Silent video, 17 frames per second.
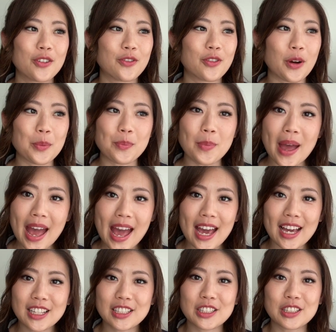for
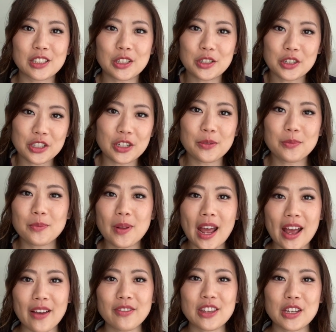bags, you should
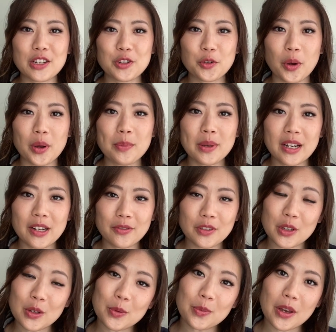have the enjoyment of,
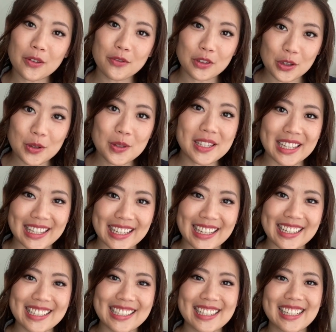you of using
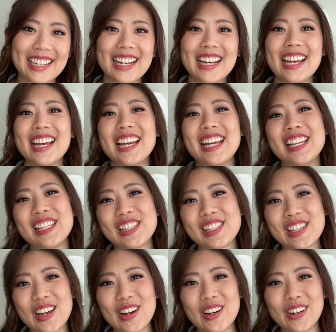it.
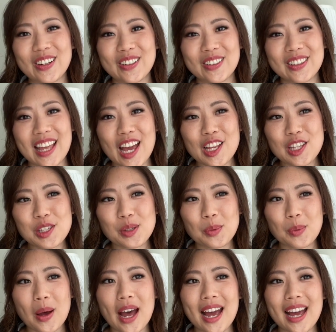So that's
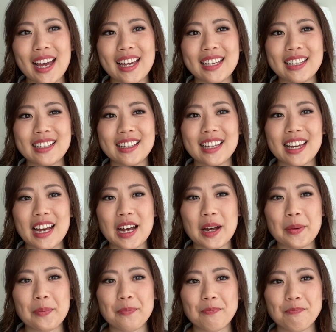why
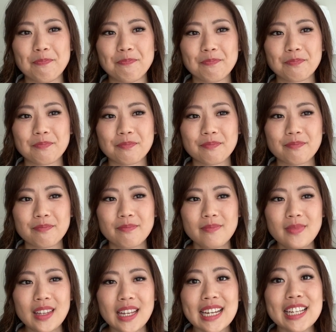um,
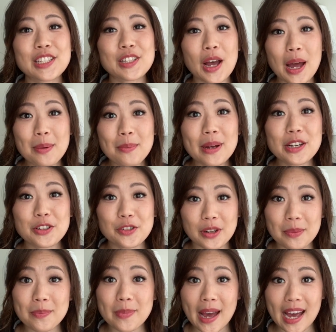it's on my
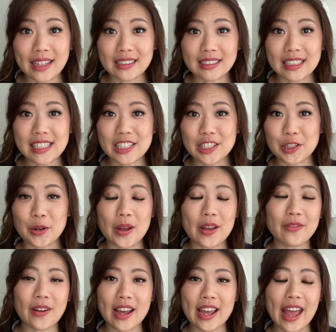dream bag list. You know,
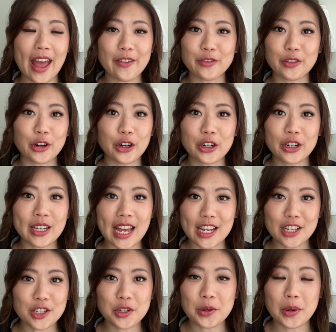if I ever
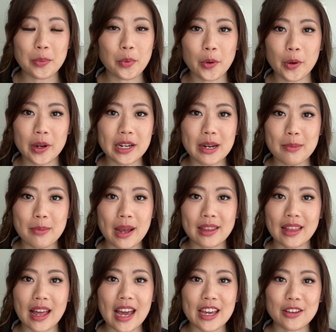get to a point in my
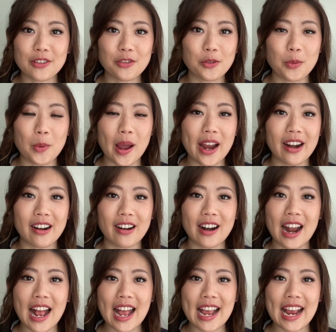life
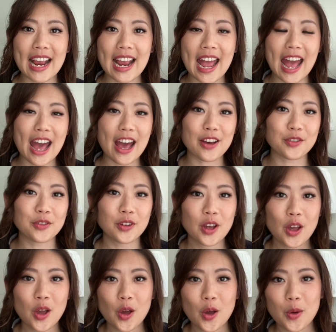where I have
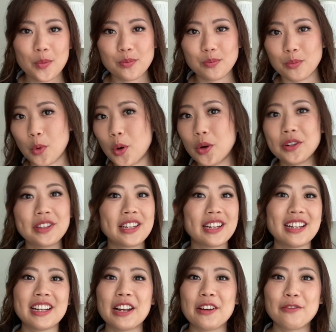more
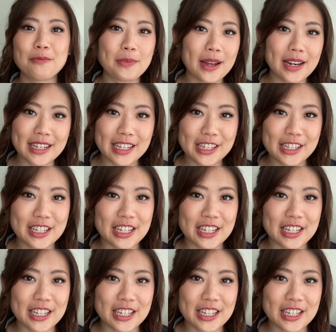than enough money